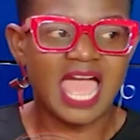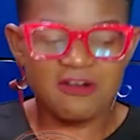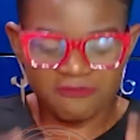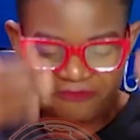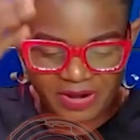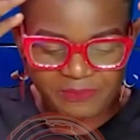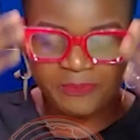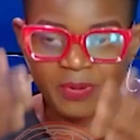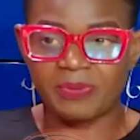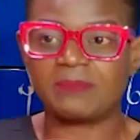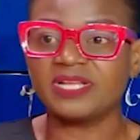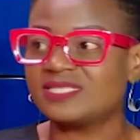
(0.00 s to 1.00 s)
every
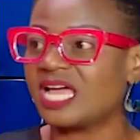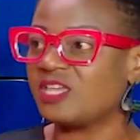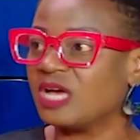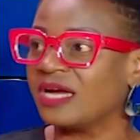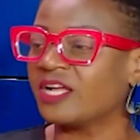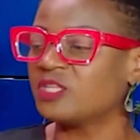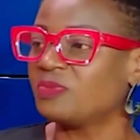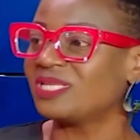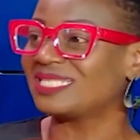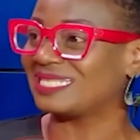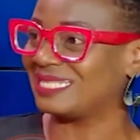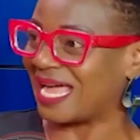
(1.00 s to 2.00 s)
probability that you are going to be
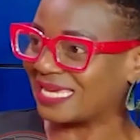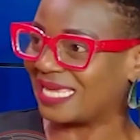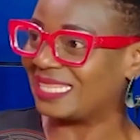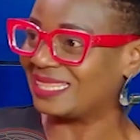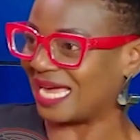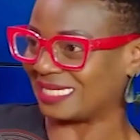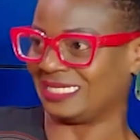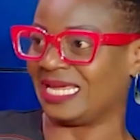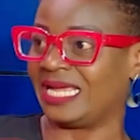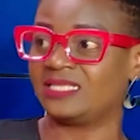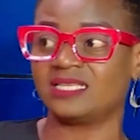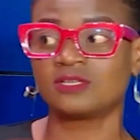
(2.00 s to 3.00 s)
snacking that
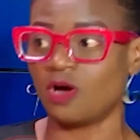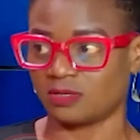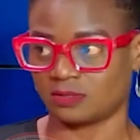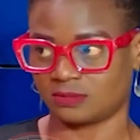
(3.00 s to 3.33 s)
night is gone.